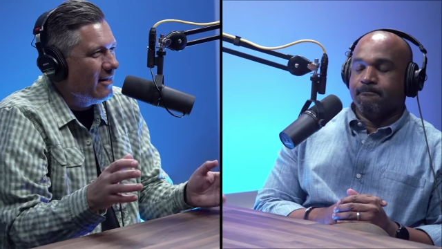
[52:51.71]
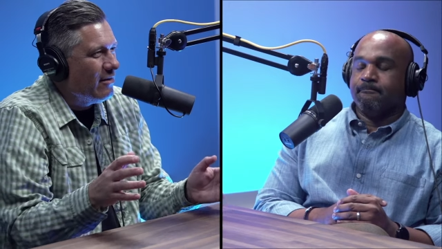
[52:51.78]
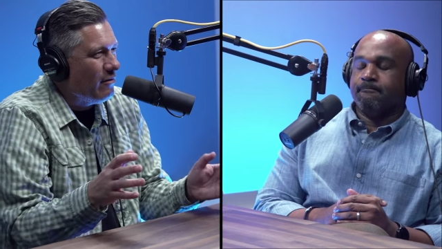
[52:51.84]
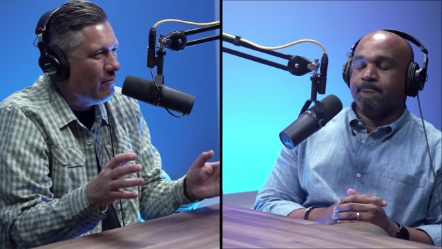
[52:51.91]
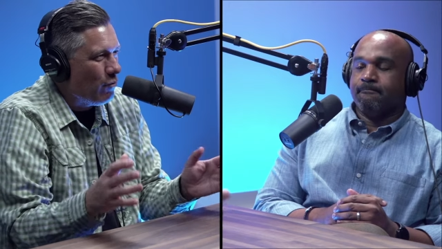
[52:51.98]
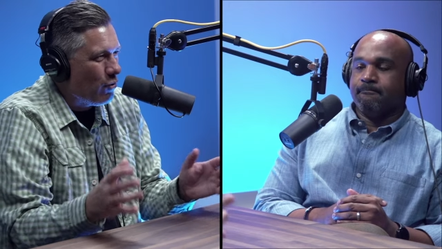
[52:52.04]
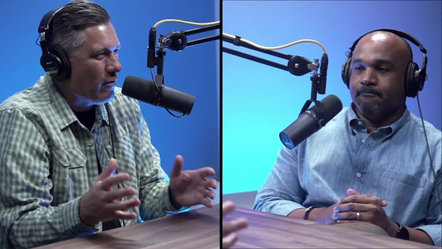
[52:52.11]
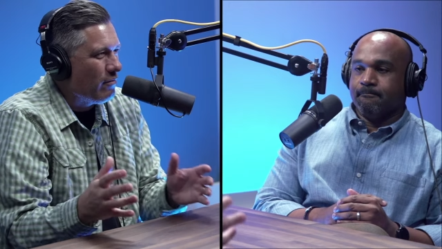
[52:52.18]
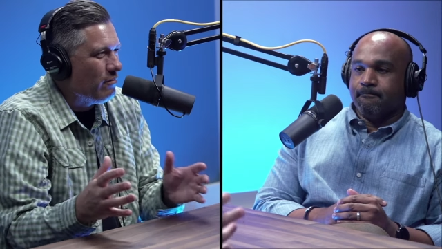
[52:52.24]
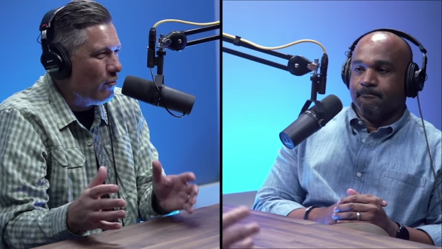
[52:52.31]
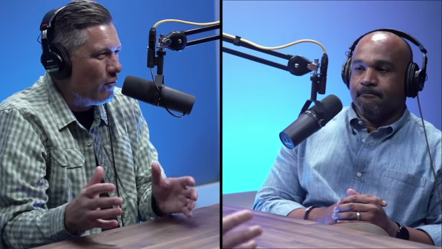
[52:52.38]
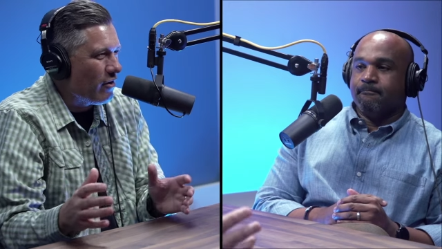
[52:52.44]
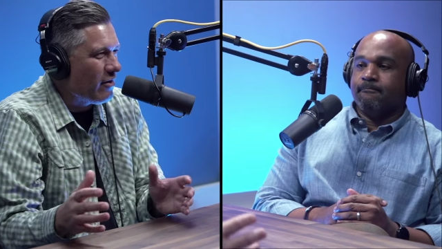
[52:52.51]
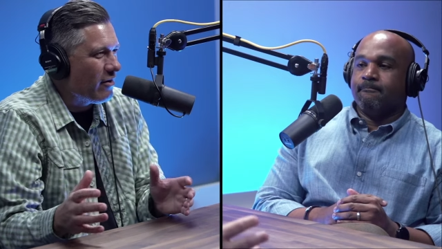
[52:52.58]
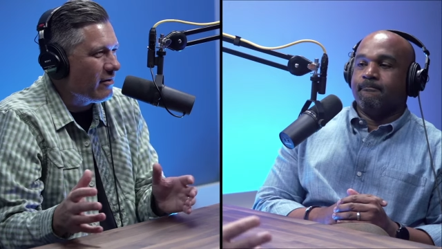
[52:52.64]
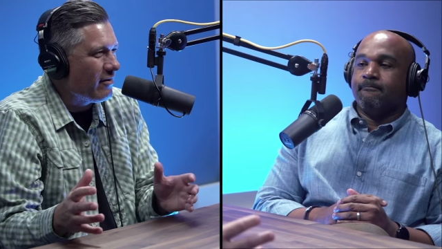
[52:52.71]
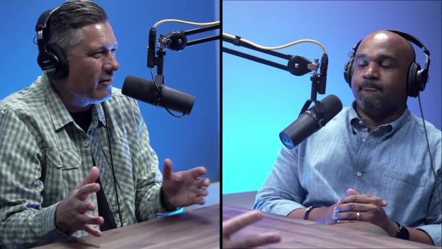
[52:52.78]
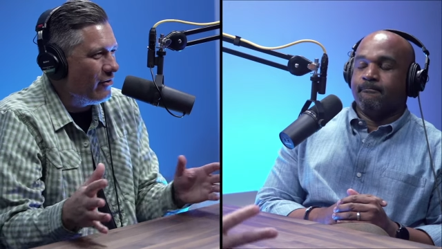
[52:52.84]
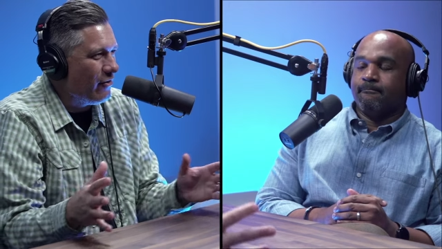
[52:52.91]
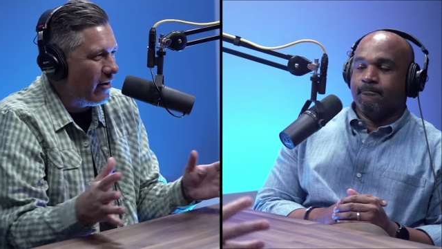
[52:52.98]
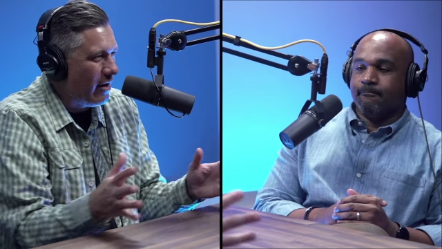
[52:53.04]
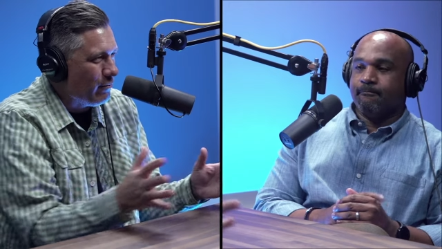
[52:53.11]
Speaker 1: the more and more
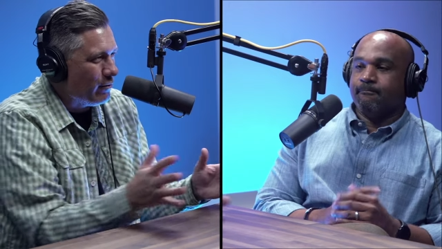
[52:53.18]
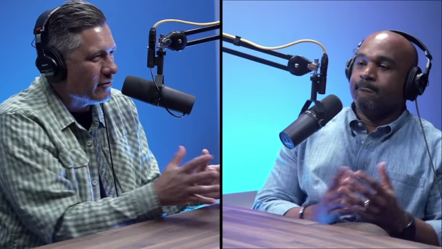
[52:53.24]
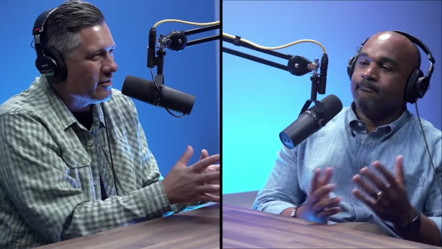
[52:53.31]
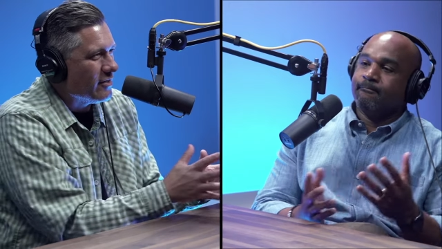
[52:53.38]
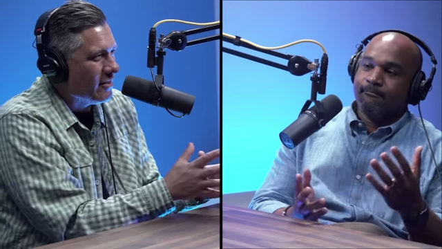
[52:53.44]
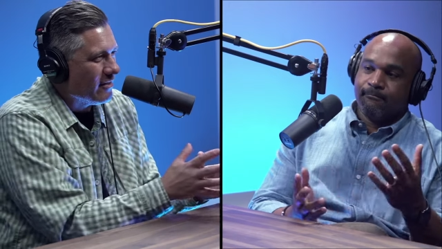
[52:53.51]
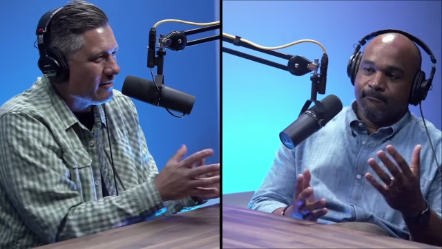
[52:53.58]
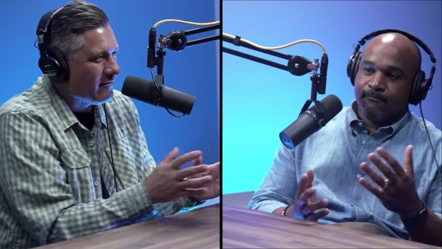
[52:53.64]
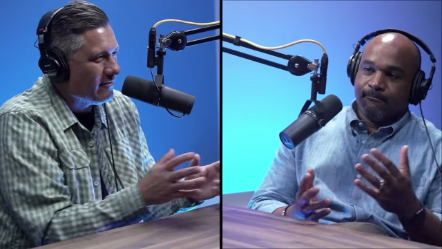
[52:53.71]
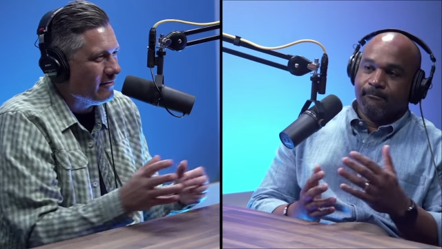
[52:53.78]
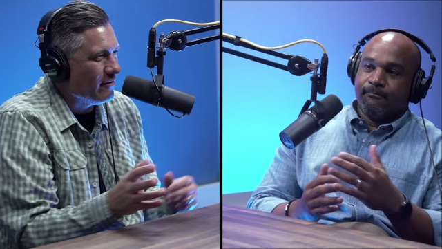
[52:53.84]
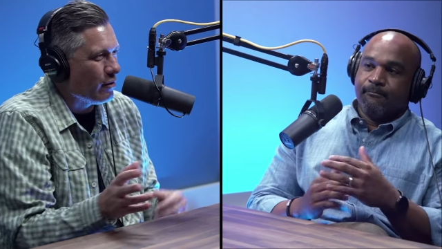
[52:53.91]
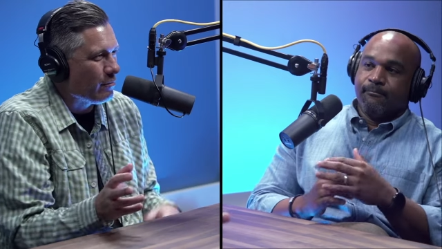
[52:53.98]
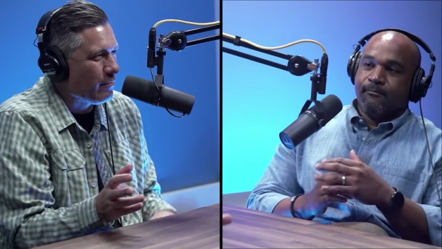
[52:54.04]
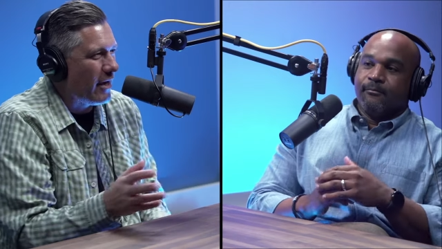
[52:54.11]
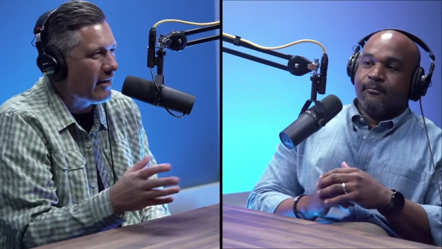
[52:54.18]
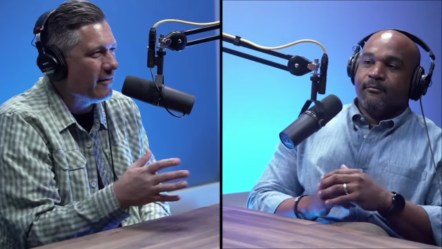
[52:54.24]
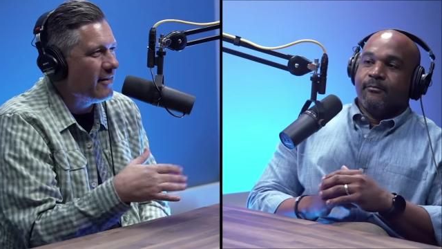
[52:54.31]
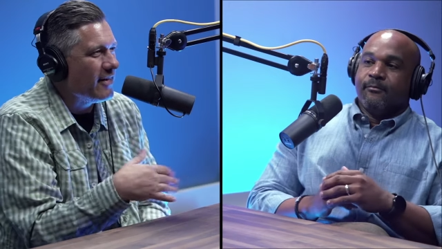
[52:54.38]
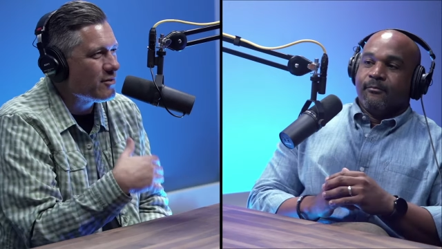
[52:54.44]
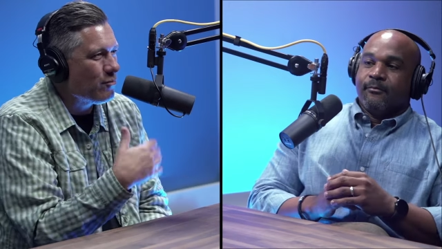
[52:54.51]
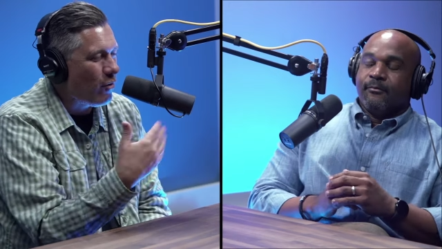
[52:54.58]
you're able to look back
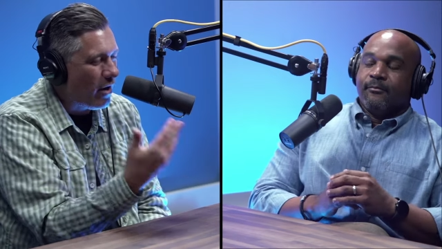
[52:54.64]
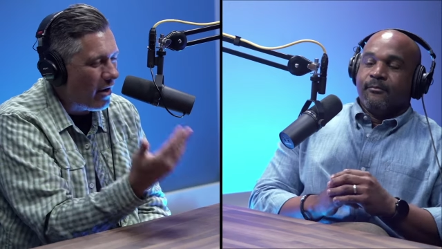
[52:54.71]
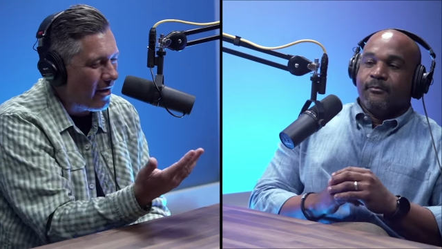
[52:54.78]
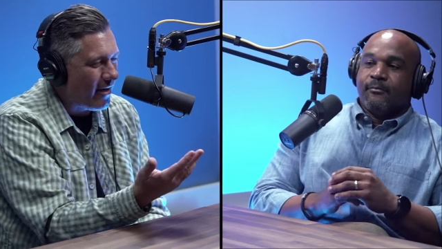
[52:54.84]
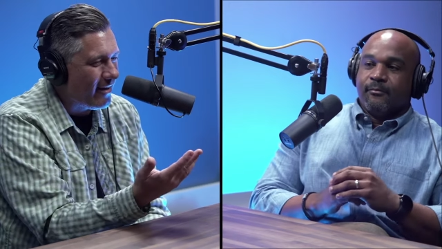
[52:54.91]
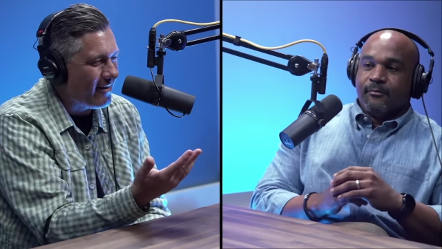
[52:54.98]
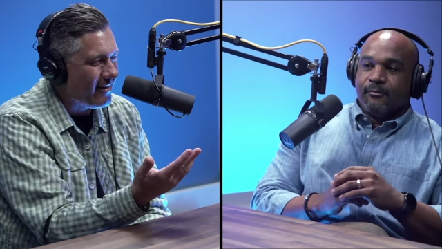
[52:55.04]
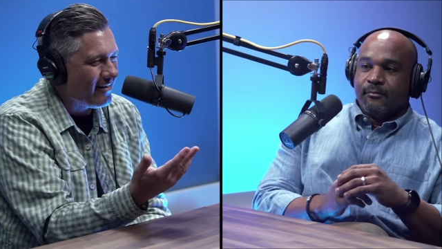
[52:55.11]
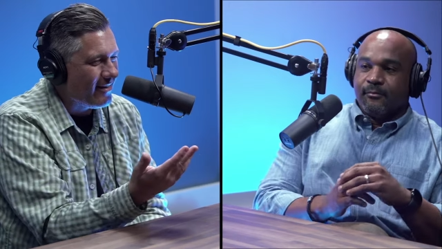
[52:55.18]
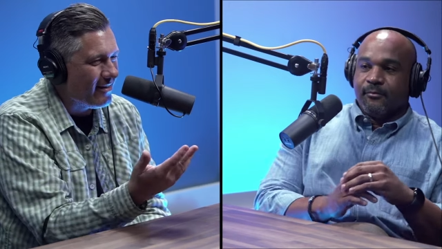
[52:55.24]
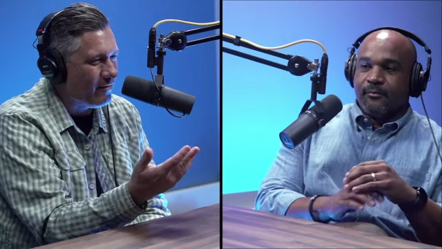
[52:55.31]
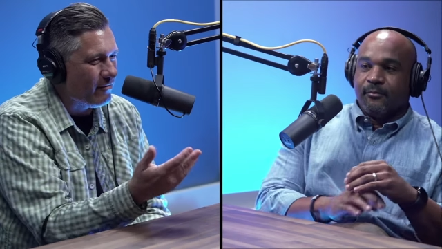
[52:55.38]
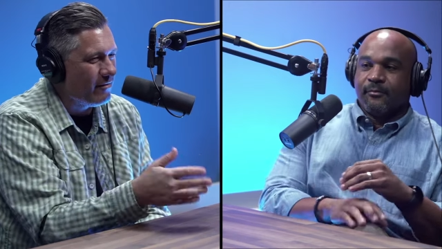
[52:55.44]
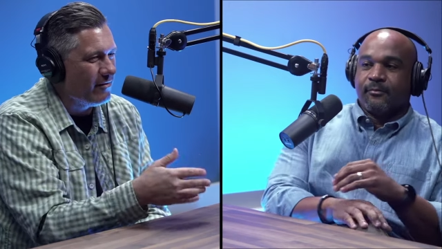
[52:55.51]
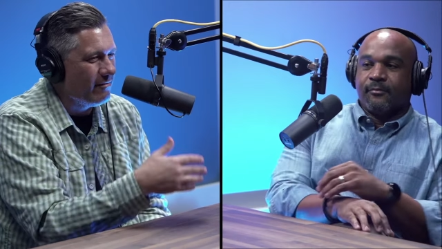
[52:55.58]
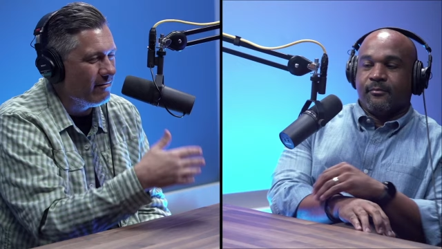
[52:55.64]
and that's why it